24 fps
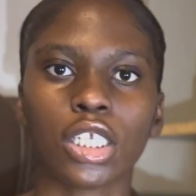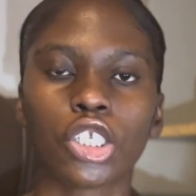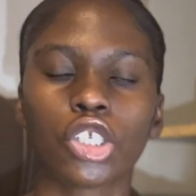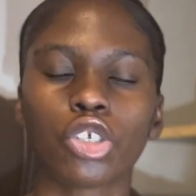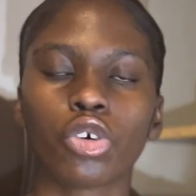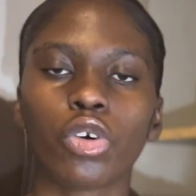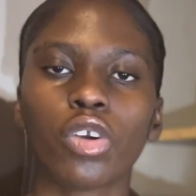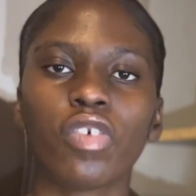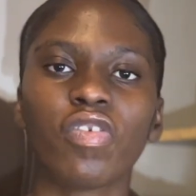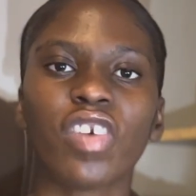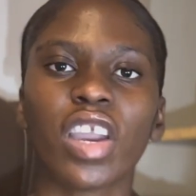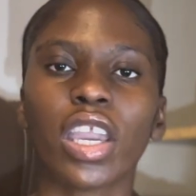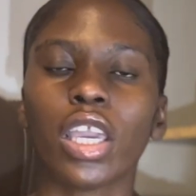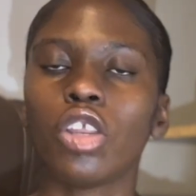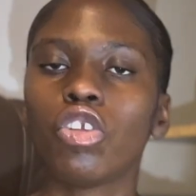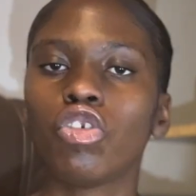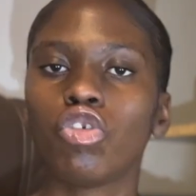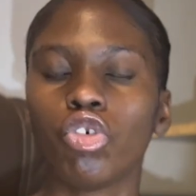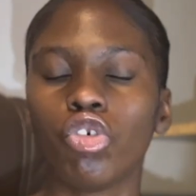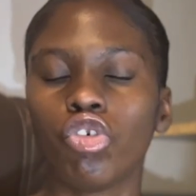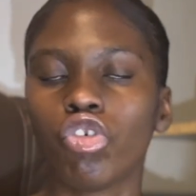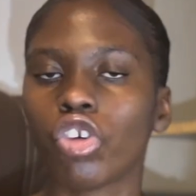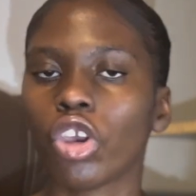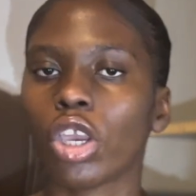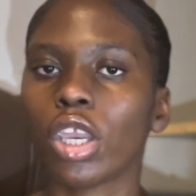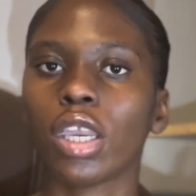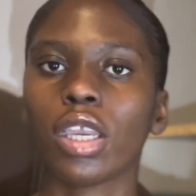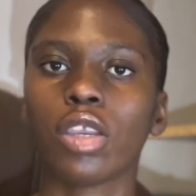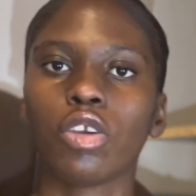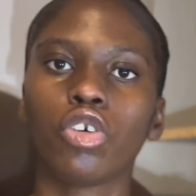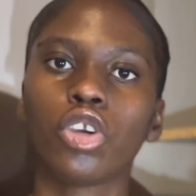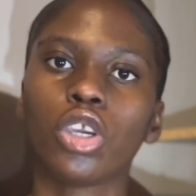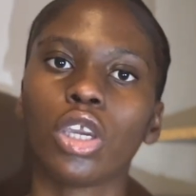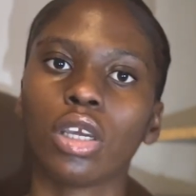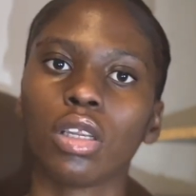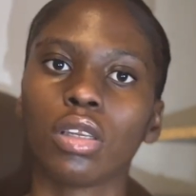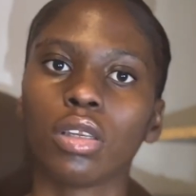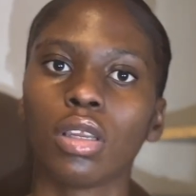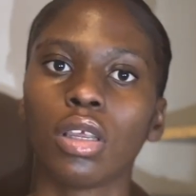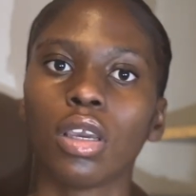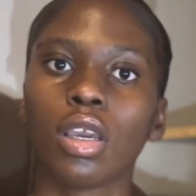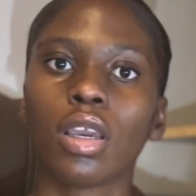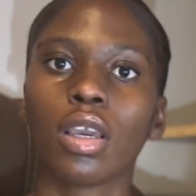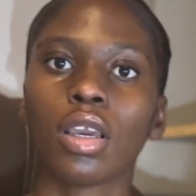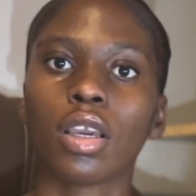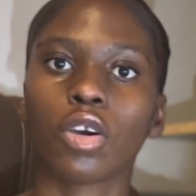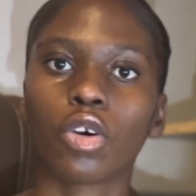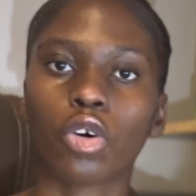So if you're in UJ, you can
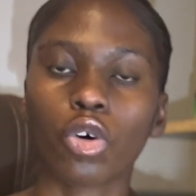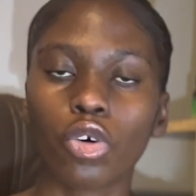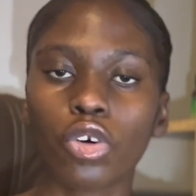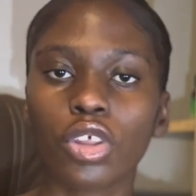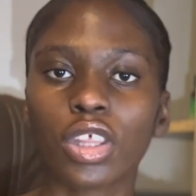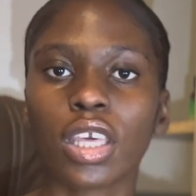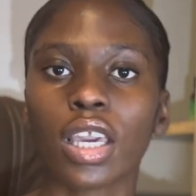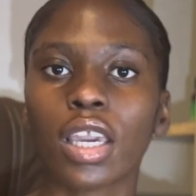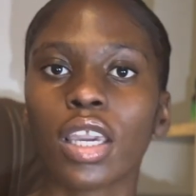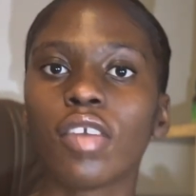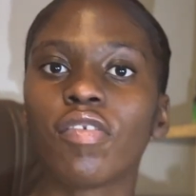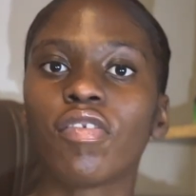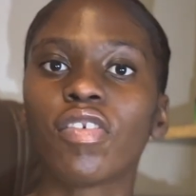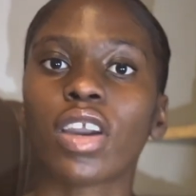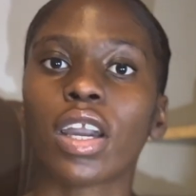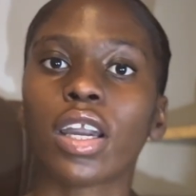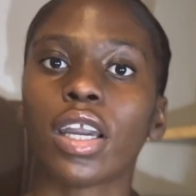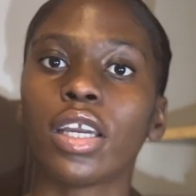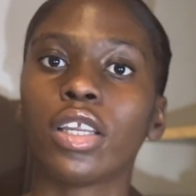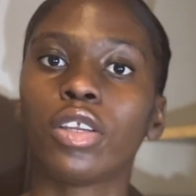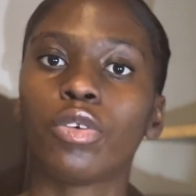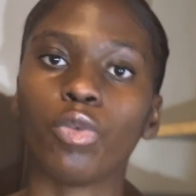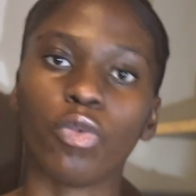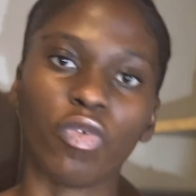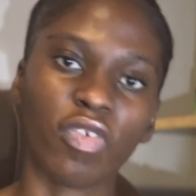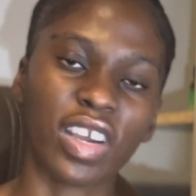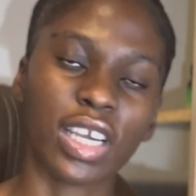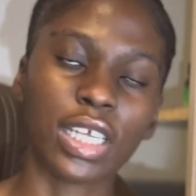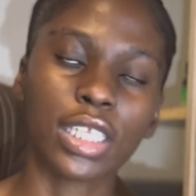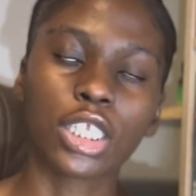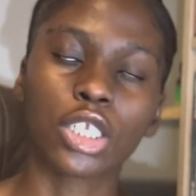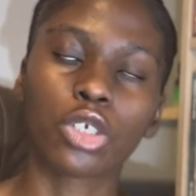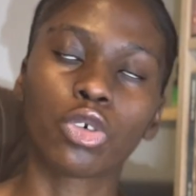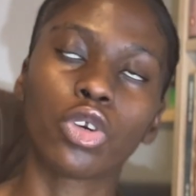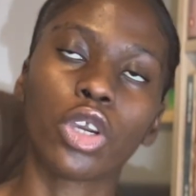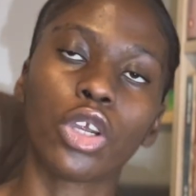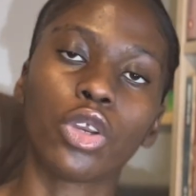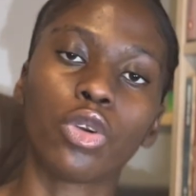go there. If you're at Wits, you can